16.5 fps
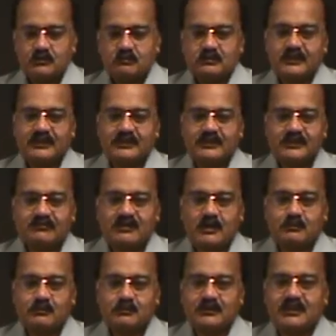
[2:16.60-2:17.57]
predictive
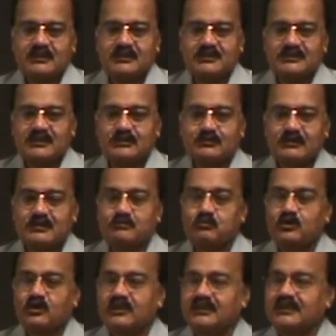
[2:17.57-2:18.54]
capability is actually
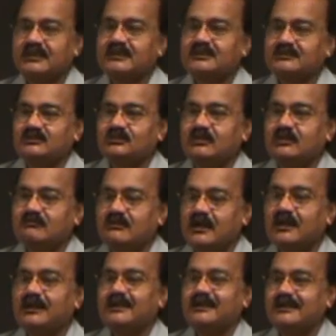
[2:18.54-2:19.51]
important in sort
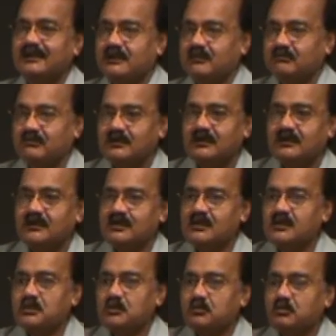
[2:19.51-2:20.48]
of earlier
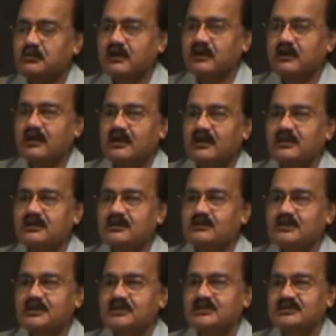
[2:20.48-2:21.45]

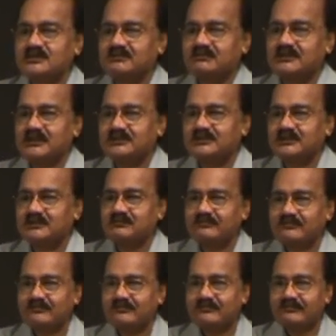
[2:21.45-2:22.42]
durations of testing.
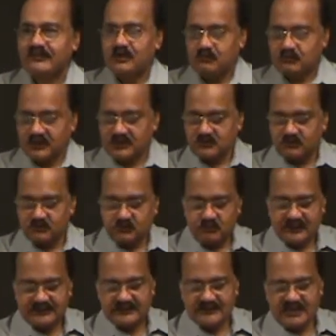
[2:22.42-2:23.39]
Because
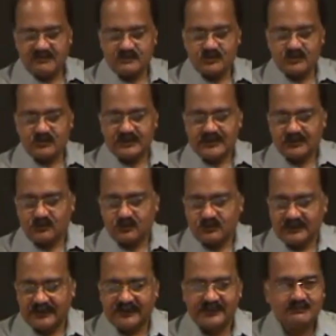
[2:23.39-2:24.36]
by the time you get to
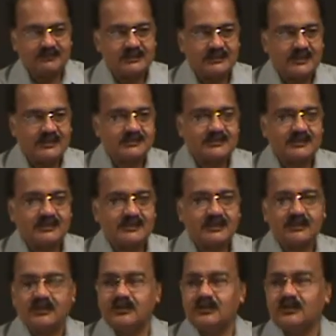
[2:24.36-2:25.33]
the end of the testing,
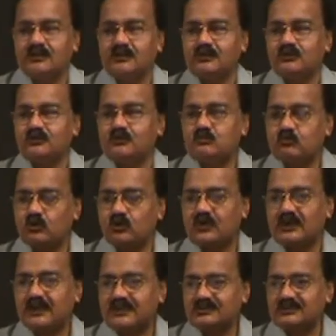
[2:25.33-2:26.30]
you
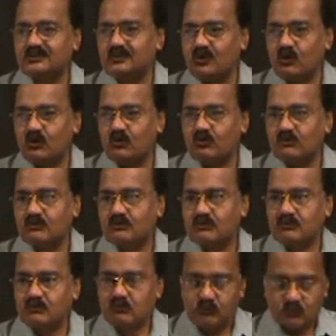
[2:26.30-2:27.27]
more or less know
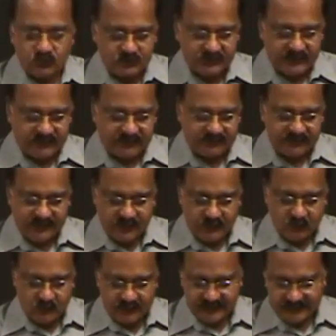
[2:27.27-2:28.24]
most of
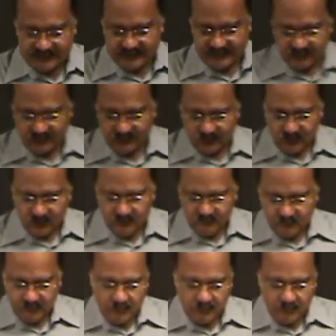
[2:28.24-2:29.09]
what is there to know.